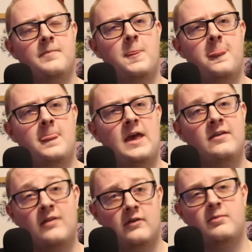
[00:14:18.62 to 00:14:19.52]
his
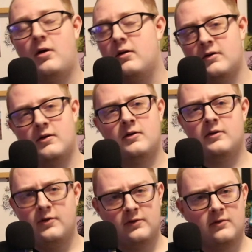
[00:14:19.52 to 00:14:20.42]
ex-partner
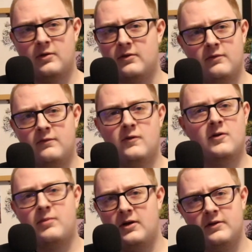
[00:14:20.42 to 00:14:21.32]
accused him for a
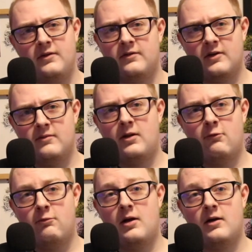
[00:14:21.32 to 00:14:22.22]
Ponzi scheme, blah, blah,
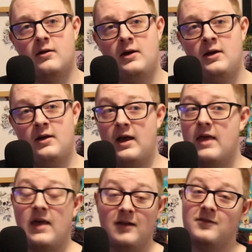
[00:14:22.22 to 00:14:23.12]
blah. And
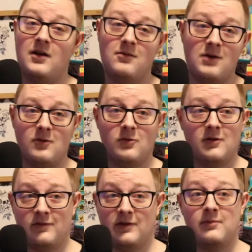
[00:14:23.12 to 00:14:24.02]
that's not my
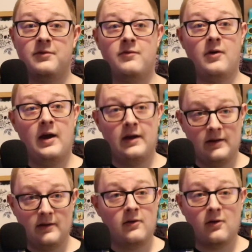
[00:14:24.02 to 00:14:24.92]
words. That was Variety,
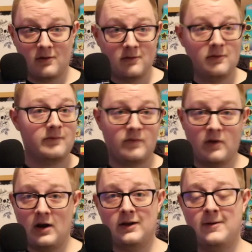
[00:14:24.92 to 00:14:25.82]
an article in
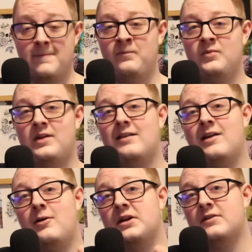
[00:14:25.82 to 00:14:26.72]
Variety. That's
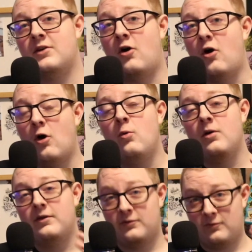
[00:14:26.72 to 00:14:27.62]
how it's
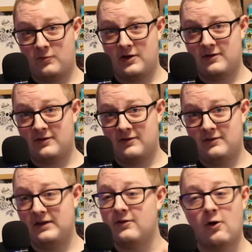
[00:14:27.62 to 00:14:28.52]
always went.
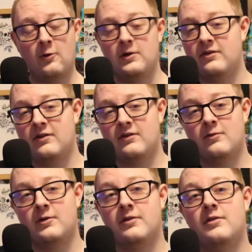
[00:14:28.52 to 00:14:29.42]
He always ends it
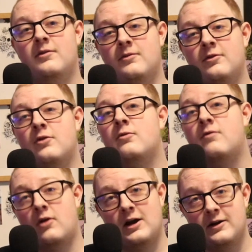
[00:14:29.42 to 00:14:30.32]
with the
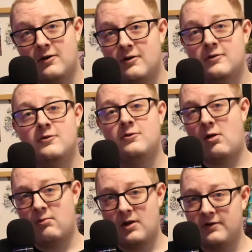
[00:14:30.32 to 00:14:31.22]
Variety article, blah,
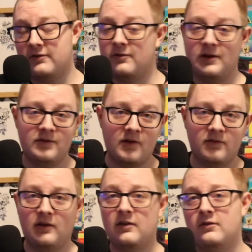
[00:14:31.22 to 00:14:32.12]
blah, blah. So he's not
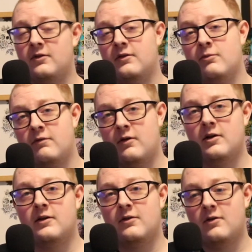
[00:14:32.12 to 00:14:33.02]
saying, it's just referring
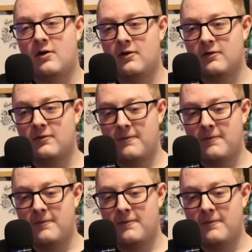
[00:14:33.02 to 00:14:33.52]
it to the article.